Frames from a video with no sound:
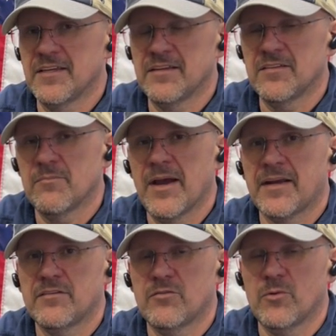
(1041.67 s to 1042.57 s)
the the
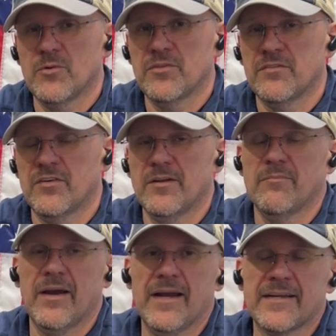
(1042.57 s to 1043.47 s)
back and forth, the front
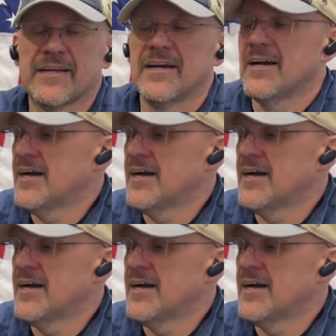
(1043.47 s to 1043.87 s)
and back.